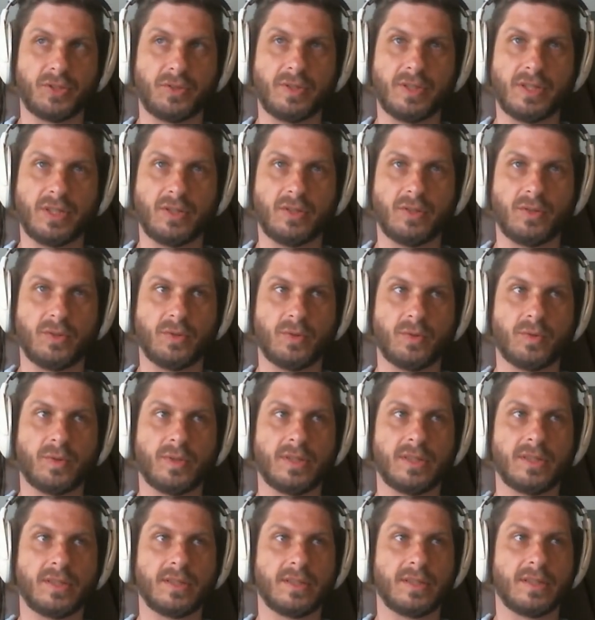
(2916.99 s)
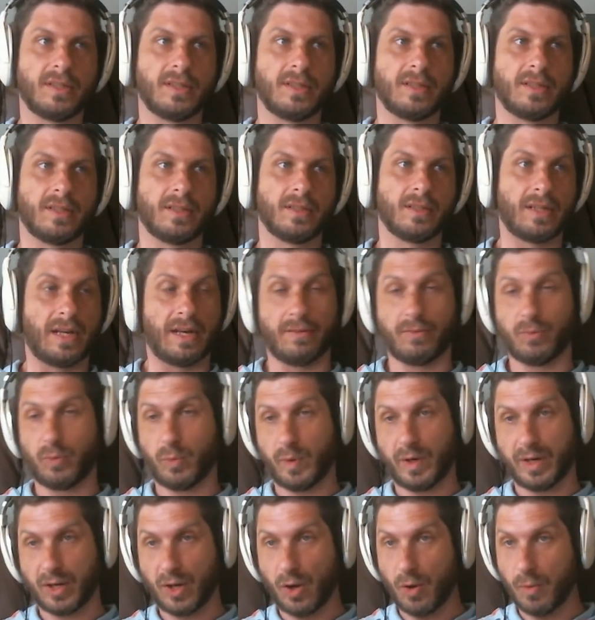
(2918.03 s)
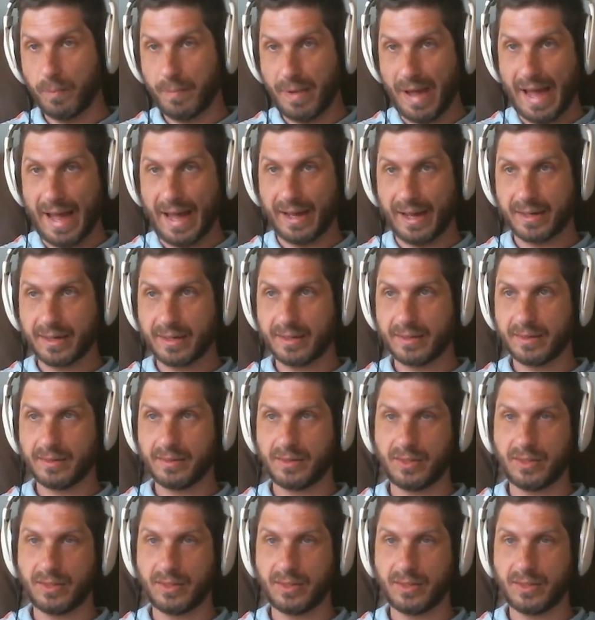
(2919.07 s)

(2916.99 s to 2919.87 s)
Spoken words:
you ever want to go back?